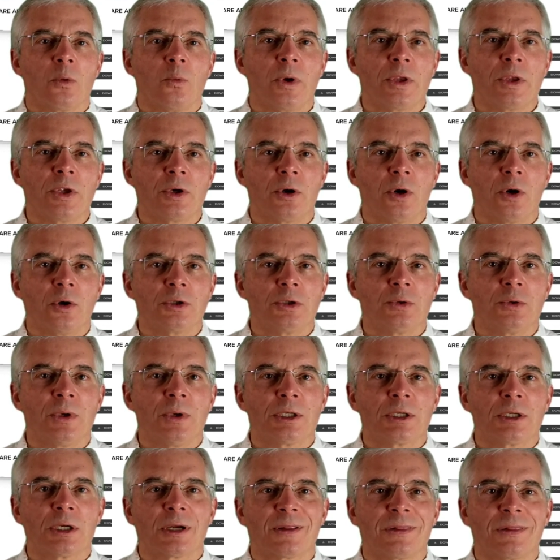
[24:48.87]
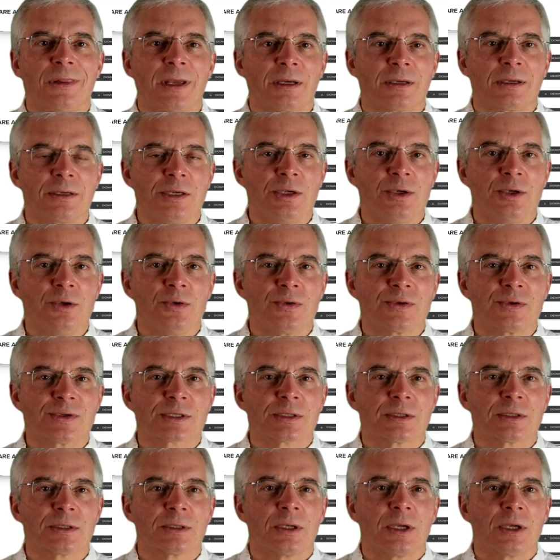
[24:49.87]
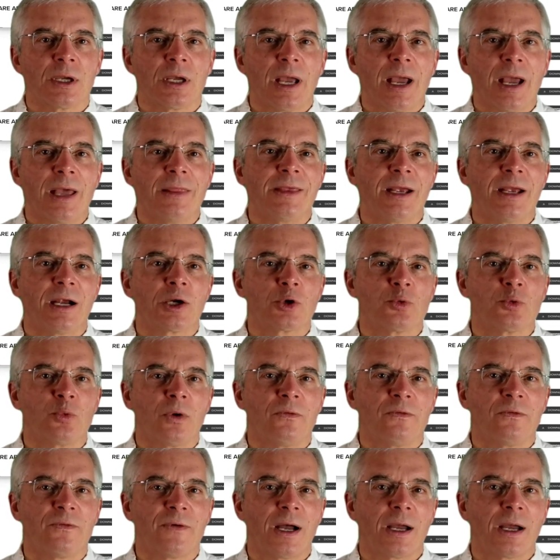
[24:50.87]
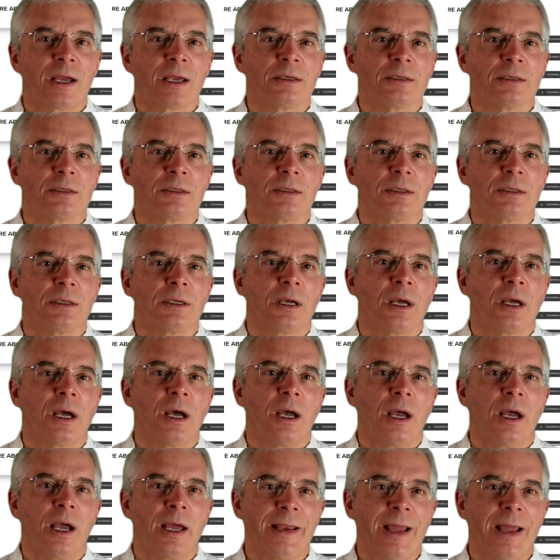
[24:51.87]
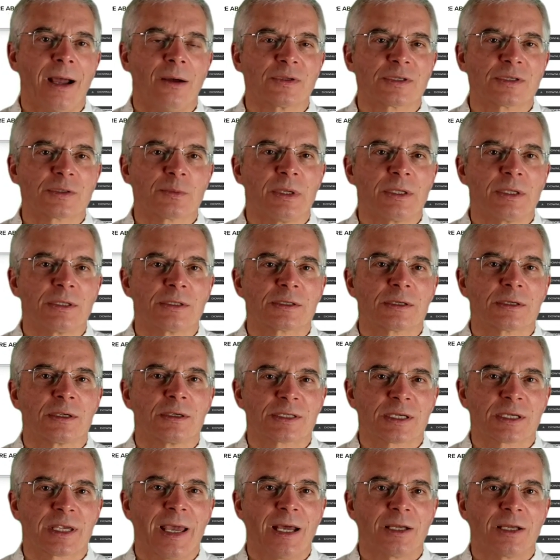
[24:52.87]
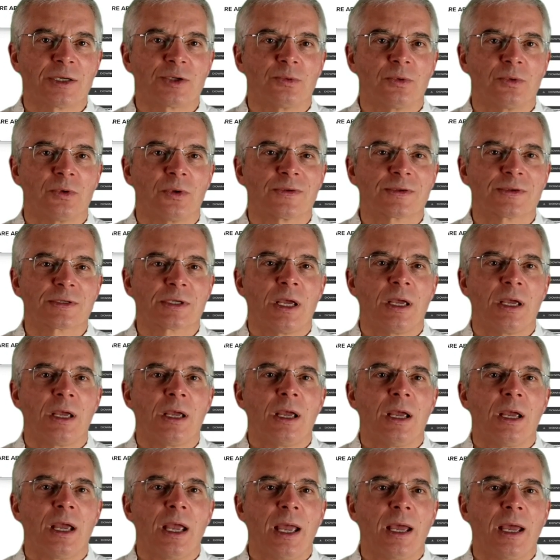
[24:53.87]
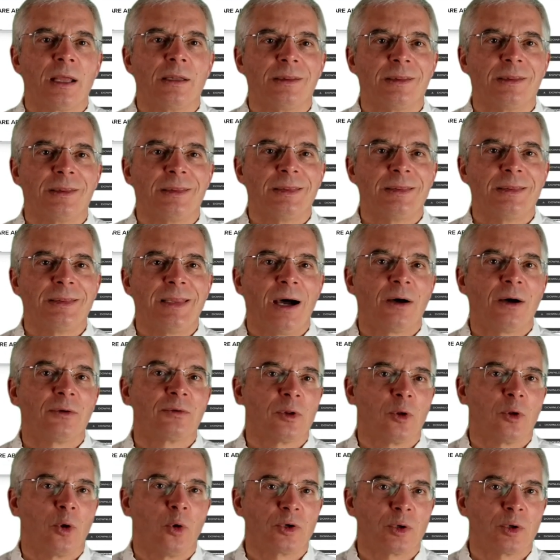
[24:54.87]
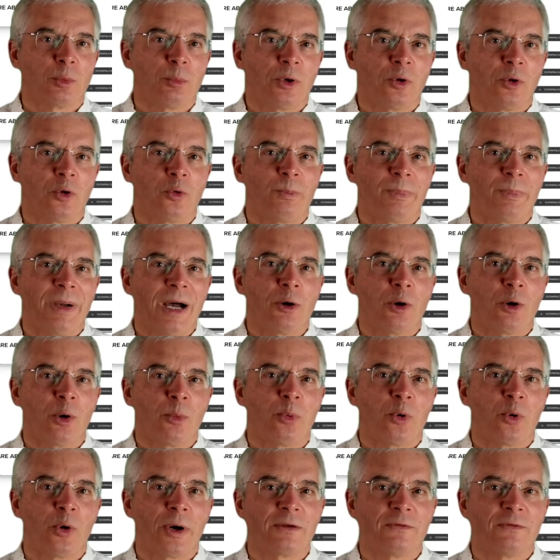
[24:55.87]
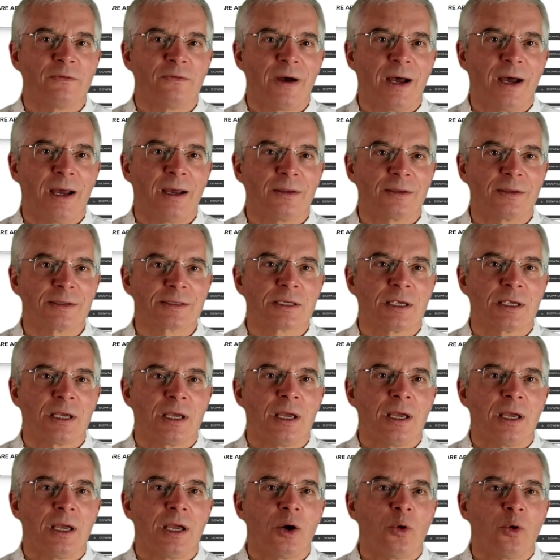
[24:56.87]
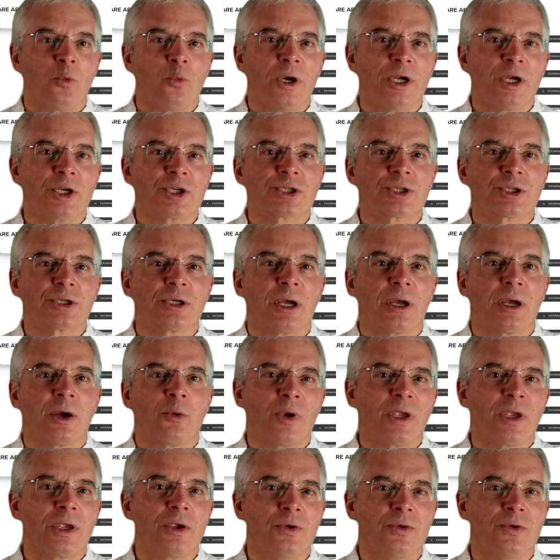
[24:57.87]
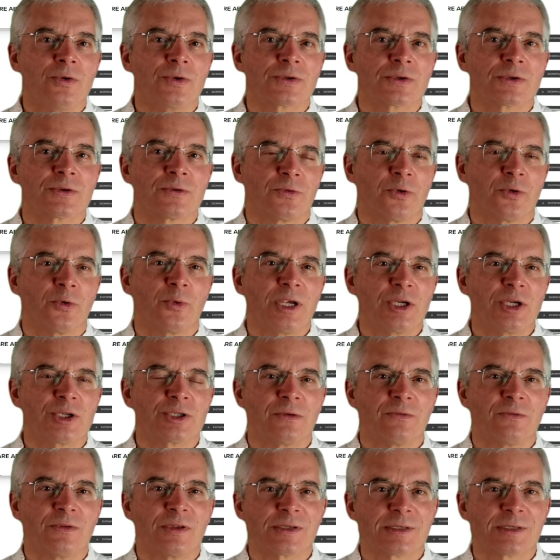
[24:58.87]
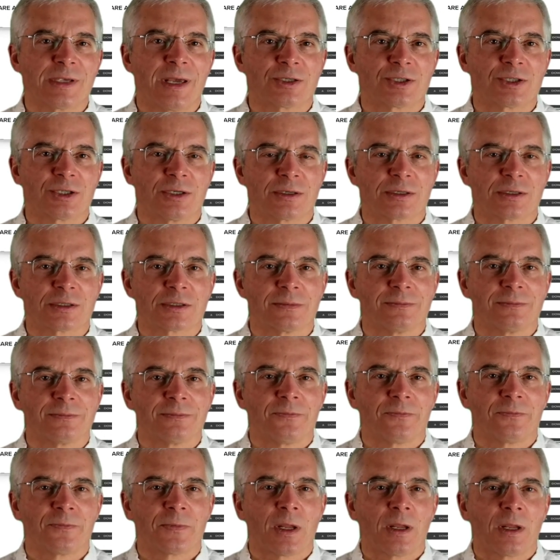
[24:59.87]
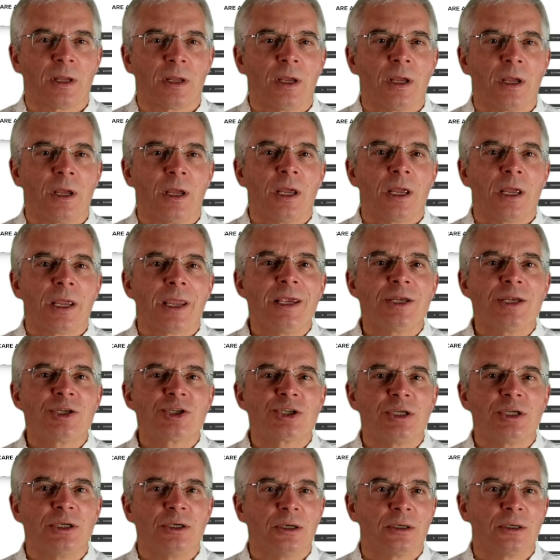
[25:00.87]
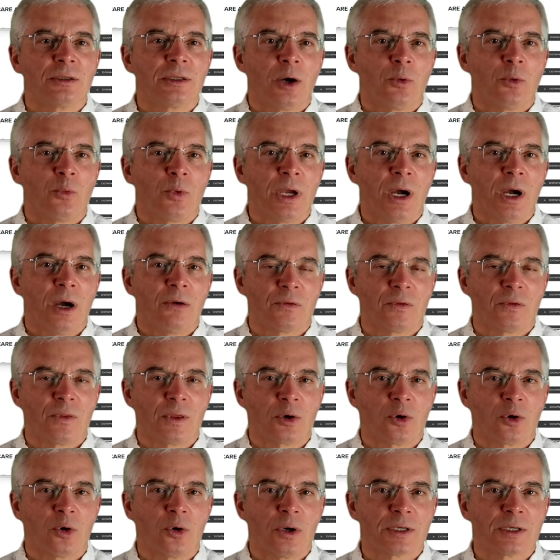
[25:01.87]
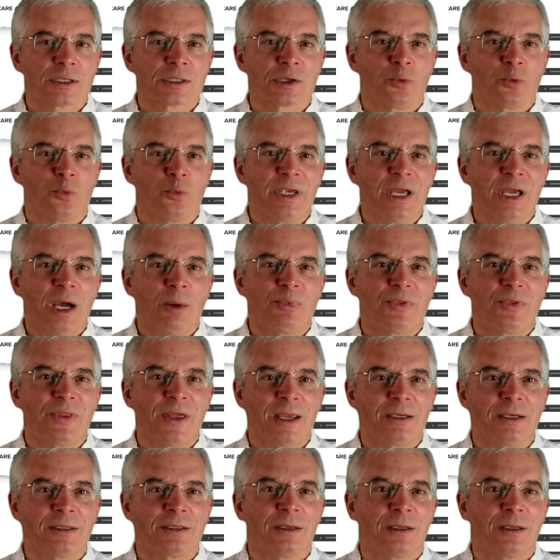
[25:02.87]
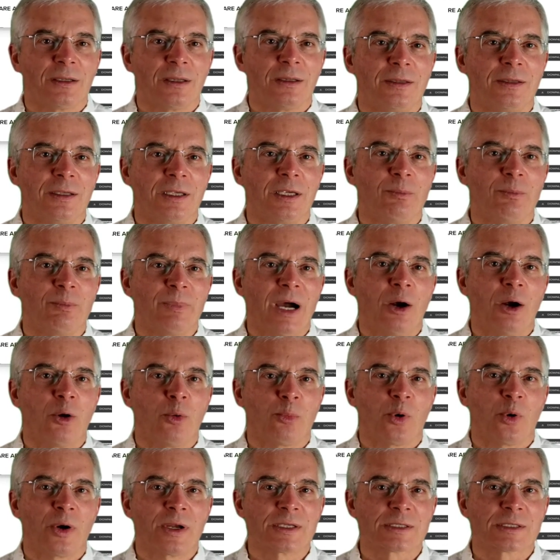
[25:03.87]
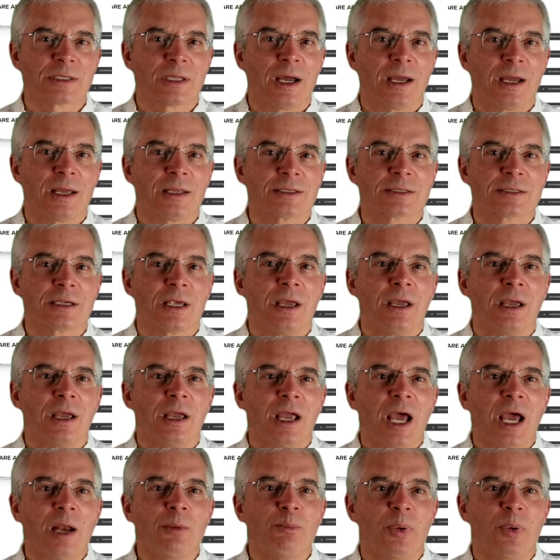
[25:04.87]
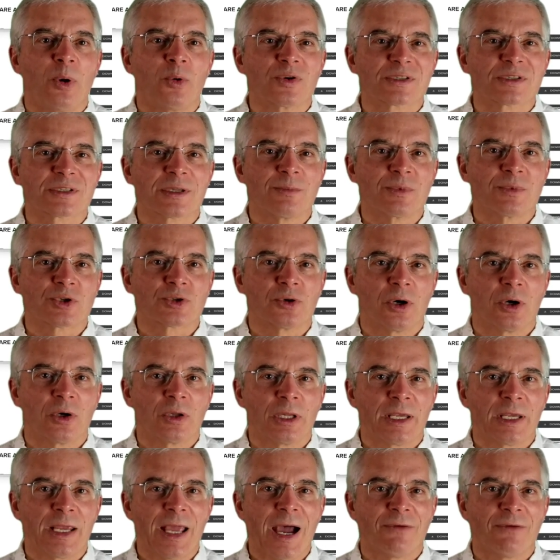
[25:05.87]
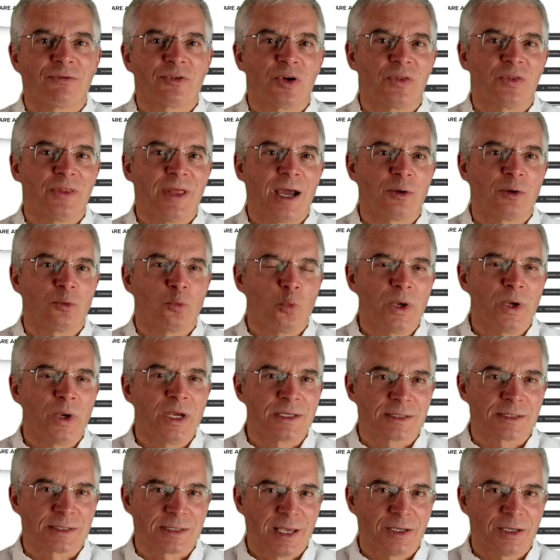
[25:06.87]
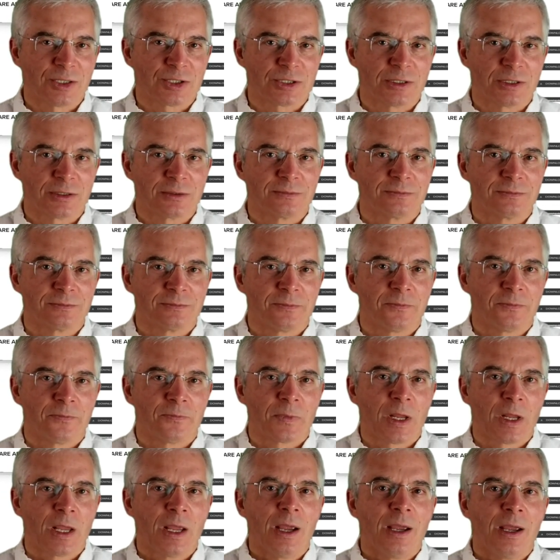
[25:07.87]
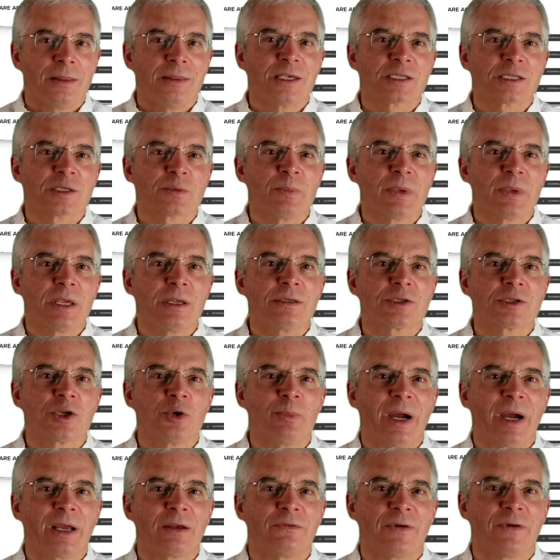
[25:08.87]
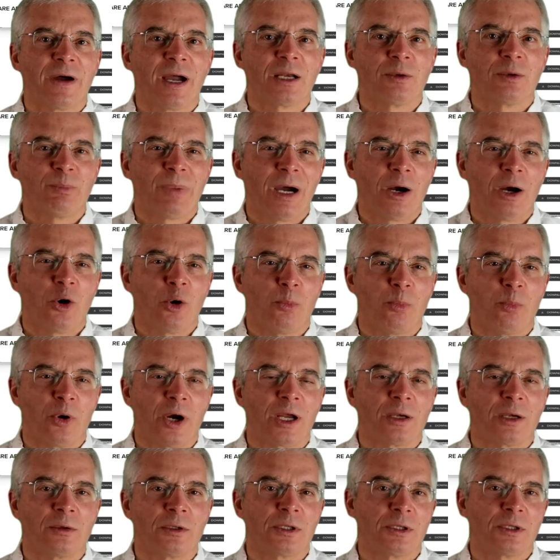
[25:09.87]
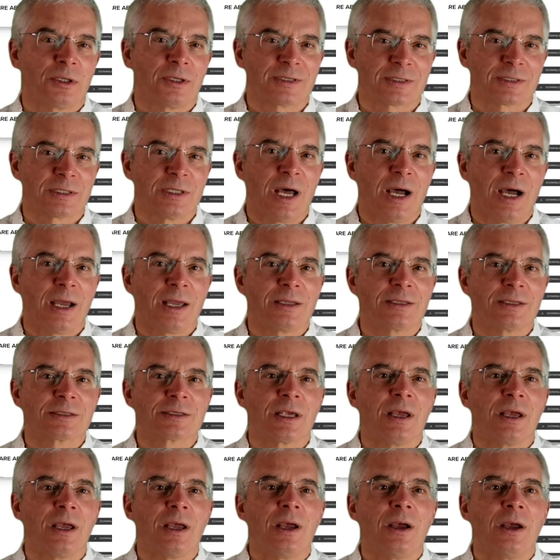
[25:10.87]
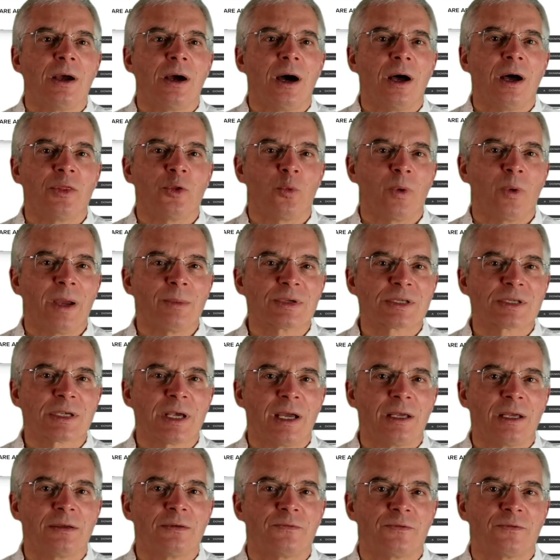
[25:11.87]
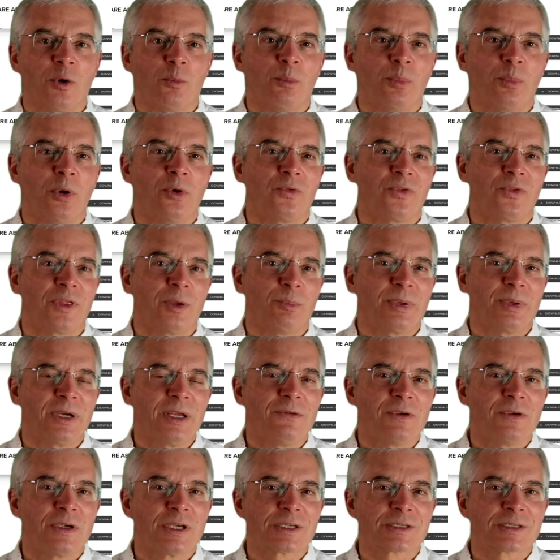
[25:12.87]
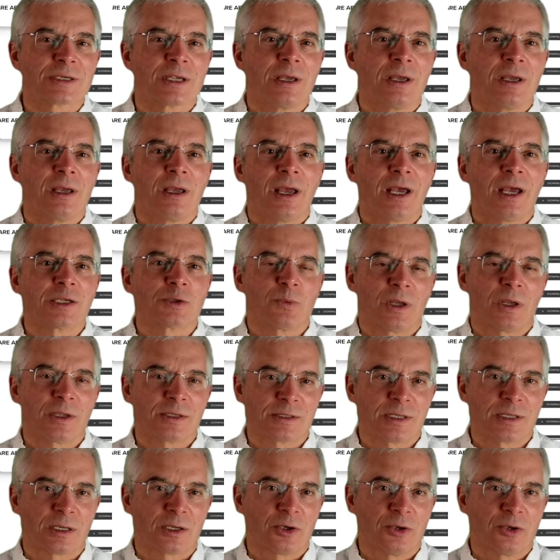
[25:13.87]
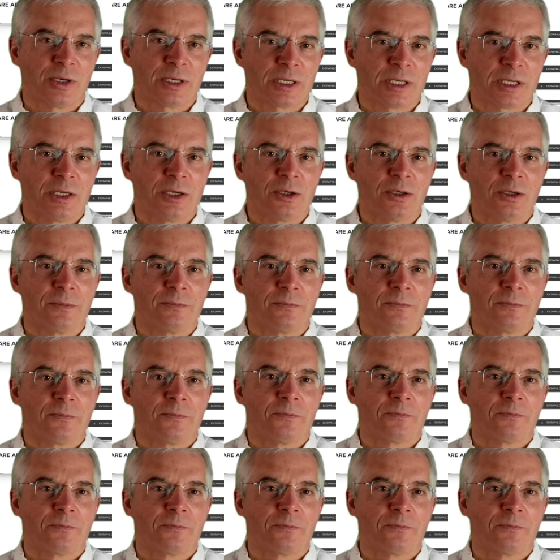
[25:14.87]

When you go to it, click News, and there you will find announcements, schedules, and downloadable PowerPoint files, which we use for each of the sessions. Each year that we offer the course, we update the PowerPoint slides and post them shortly after that week's session. This means you might find PowerPoint slides on the website from both the previous as well as the current year.